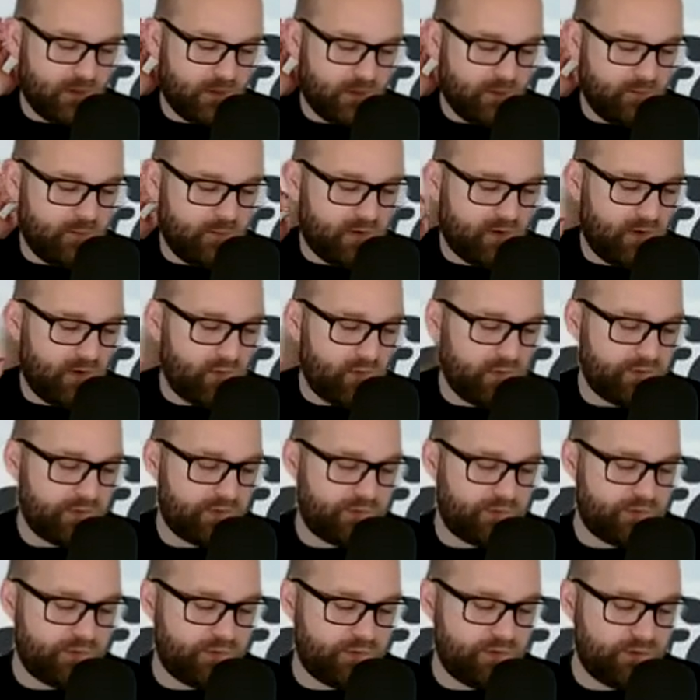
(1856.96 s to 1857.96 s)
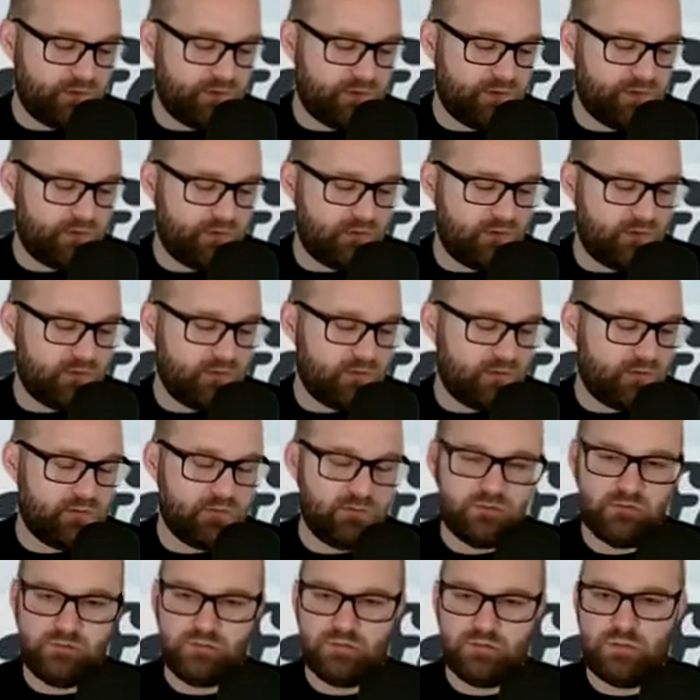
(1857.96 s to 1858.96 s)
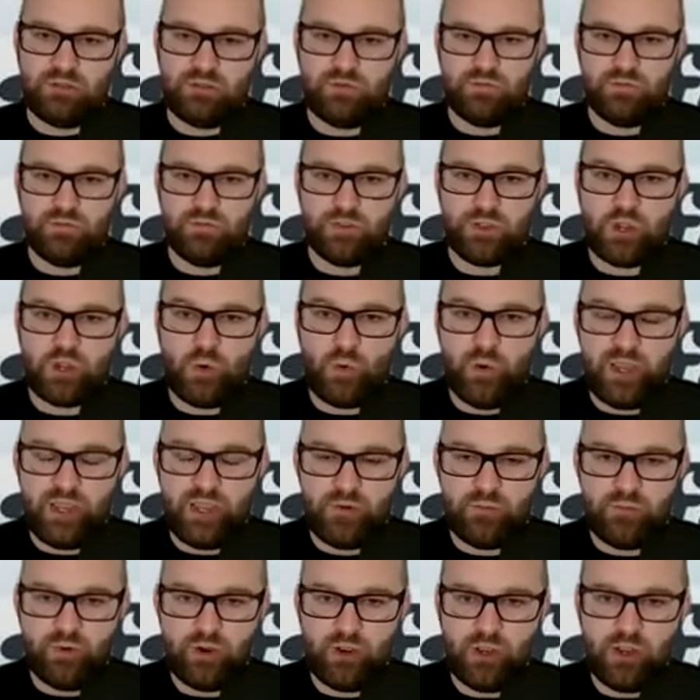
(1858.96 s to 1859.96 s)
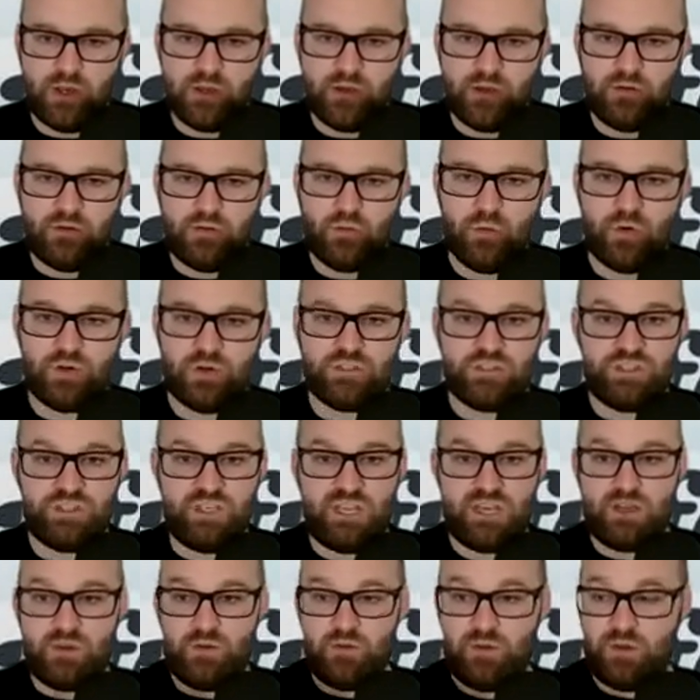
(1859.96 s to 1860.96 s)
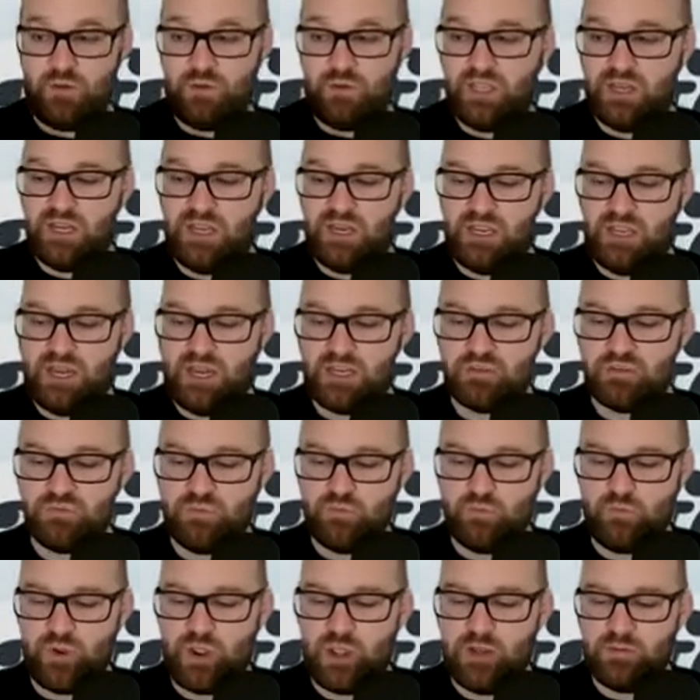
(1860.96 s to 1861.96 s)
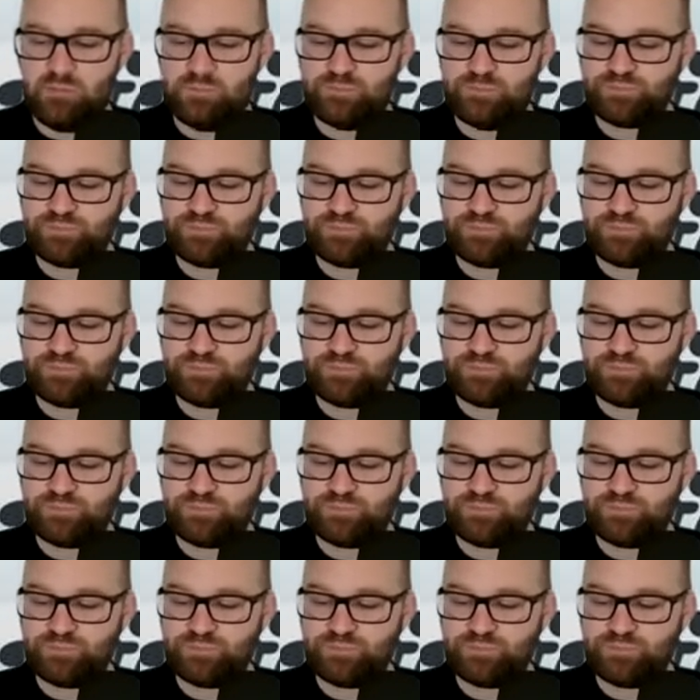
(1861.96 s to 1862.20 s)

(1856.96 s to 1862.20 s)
but it was either the go-ahead run or extend, or, getting an extra run